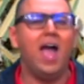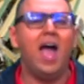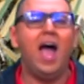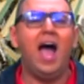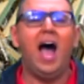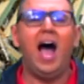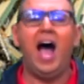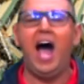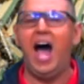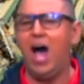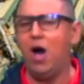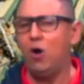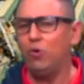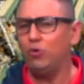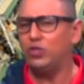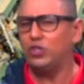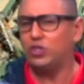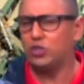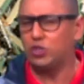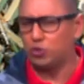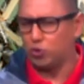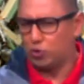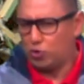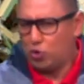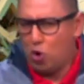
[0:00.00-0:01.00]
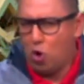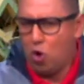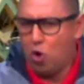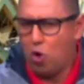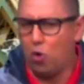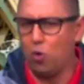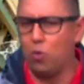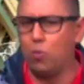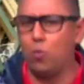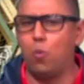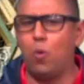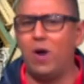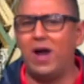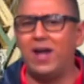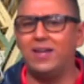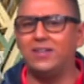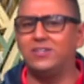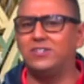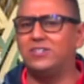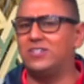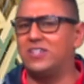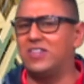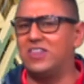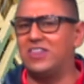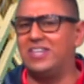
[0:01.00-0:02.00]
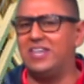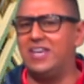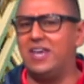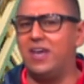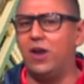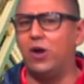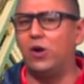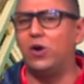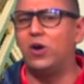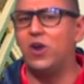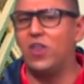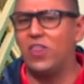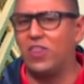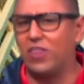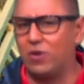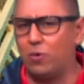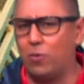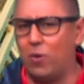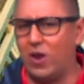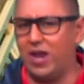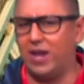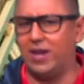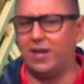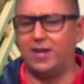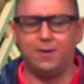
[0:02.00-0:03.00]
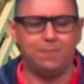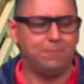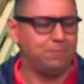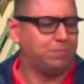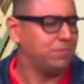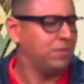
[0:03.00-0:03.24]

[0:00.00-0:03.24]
How strong was the earthquake?